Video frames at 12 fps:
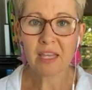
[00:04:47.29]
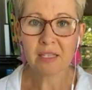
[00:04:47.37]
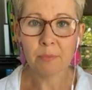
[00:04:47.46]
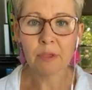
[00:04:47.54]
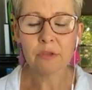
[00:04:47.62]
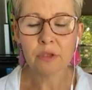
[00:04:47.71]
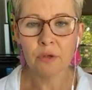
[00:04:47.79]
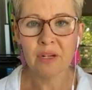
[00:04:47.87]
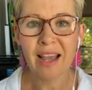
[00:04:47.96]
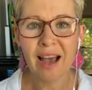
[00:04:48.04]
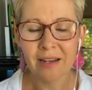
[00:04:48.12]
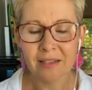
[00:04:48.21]
it's built
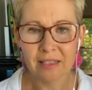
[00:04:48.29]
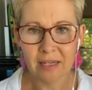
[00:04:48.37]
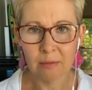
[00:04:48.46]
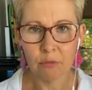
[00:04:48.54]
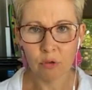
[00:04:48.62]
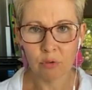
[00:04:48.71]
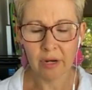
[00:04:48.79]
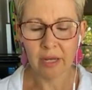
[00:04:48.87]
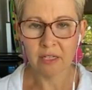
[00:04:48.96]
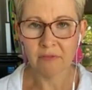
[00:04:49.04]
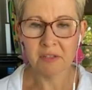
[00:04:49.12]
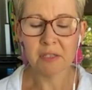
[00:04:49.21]
on unstable
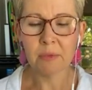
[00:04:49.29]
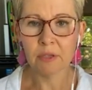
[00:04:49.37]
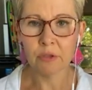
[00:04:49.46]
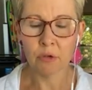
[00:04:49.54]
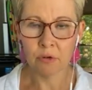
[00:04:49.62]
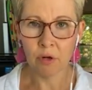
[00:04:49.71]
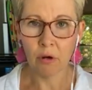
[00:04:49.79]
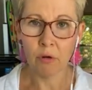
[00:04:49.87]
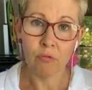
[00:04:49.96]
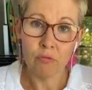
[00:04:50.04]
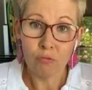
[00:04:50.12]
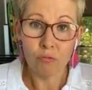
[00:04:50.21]
ground, if it's built on
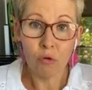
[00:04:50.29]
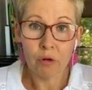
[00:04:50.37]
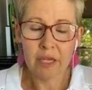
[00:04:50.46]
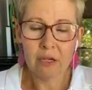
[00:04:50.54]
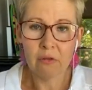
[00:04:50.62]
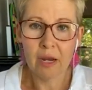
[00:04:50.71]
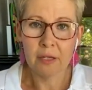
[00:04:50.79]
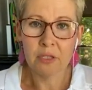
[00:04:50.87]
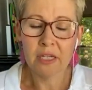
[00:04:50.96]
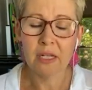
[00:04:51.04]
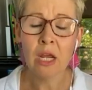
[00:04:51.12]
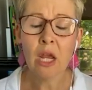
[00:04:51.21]
rocky
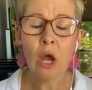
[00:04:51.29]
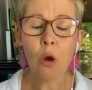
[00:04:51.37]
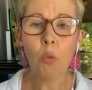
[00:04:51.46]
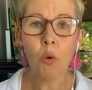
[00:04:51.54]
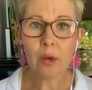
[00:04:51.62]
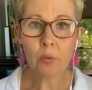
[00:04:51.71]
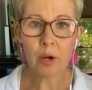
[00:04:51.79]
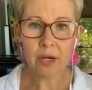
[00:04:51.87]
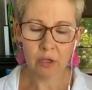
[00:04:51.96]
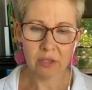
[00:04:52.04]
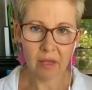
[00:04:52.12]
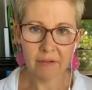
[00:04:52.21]
ground. And when
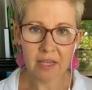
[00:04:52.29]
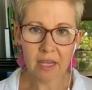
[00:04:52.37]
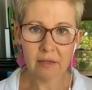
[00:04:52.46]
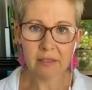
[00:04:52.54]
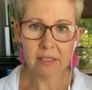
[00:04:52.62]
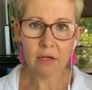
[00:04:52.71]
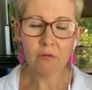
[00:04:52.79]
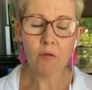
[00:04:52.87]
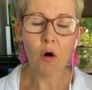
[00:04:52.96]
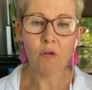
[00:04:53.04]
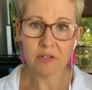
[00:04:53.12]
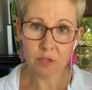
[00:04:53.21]
we're not loving
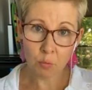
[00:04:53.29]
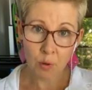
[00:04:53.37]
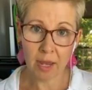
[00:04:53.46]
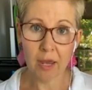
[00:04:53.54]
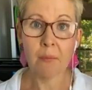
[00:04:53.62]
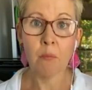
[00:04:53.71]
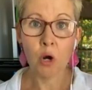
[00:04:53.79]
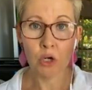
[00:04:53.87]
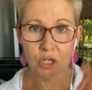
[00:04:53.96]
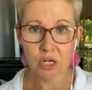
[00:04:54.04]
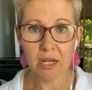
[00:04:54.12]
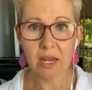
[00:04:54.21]
ourselves, often we're
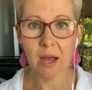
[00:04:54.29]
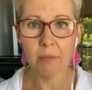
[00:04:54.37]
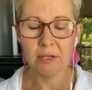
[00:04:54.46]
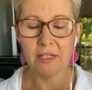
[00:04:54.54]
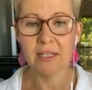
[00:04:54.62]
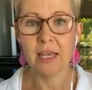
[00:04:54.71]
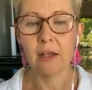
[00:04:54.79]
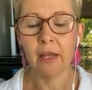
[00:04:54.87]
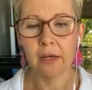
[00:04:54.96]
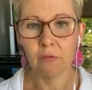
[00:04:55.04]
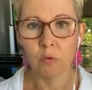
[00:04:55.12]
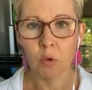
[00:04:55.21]
emotionally up and down
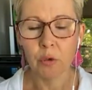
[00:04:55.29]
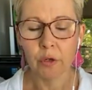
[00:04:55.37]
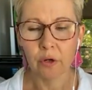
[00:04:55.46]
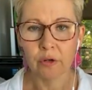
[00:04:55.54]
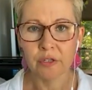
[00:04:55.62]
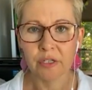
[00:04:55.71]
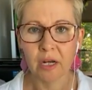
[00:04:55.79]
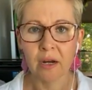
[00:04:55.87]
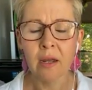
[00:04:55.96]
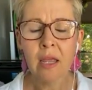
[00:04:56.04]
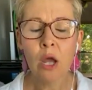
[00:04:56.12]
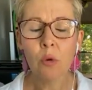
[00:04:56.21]
like a roller coaster.
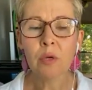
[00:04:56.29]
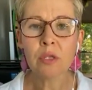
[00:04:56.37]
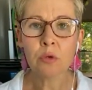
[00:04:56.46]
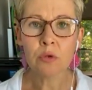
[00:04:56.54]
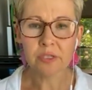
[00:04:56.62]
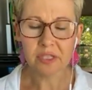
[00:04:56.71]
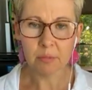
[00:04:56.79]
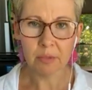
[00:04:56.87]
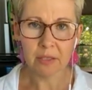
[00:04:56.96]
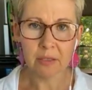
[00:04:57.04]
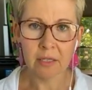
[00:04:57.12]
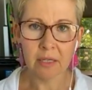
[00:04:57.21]
We lose
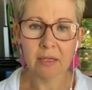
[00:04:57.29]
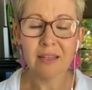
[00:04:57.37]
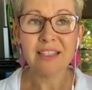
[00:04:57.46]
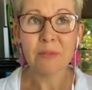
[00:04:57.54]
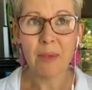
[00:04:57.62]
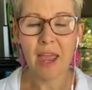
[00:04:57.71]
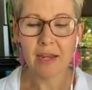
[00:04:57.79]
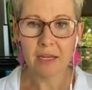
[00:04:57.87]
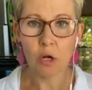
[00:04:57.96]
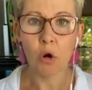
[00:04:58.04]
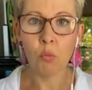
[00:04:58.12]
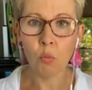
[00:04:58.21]
stability
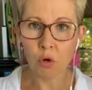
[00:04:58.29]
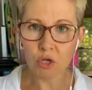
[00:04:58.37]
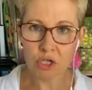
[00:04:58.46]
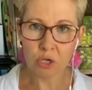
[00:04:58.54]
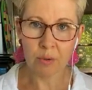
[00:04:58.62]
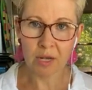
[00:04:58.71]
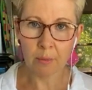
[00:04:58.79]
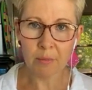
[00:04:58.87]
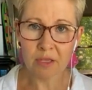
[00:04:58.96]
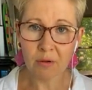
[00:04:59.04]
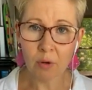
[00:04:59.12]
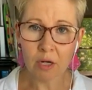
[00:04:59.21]
depending on what's showing
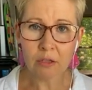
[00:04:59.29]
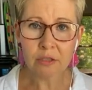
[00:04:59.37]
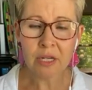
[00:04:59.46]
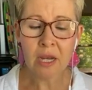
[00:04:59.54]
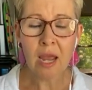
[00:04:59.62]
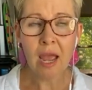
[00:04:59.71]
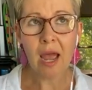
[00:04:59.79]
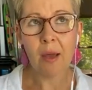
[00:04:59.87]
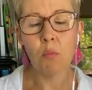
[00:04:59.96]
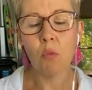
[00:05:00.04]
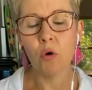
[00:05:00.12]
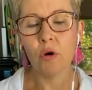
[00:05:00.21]
up in the world
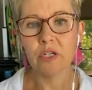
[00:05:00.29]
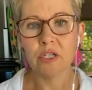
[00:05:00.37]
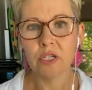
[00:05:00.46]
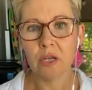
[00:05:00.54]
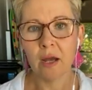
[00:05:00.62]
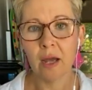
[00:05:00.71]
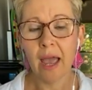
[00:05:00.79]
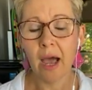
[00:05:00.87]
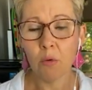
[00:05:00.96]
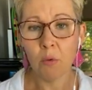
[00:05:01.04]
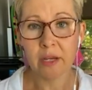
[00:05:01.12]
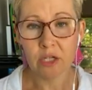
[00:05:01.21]
and
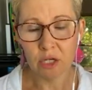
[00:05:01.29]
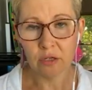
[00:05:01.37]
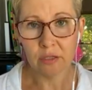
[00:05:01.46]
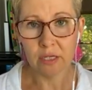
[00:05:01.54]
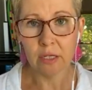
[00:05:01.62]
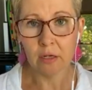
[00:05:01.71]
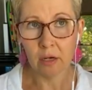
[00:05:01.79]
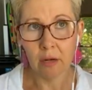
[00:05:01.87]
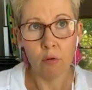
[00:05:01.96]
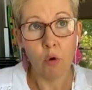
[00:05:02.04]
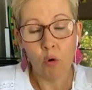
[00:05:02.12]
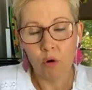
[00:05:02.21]
how we're choosing
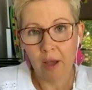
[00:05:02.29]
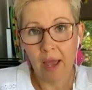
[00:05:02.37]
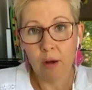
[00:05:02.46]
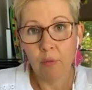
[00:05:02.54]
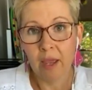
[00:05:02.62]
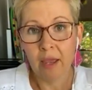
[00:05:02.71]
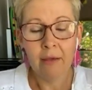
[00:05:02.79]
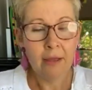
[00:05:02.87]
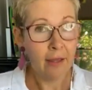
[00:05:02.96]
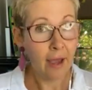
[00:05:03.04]
or how we're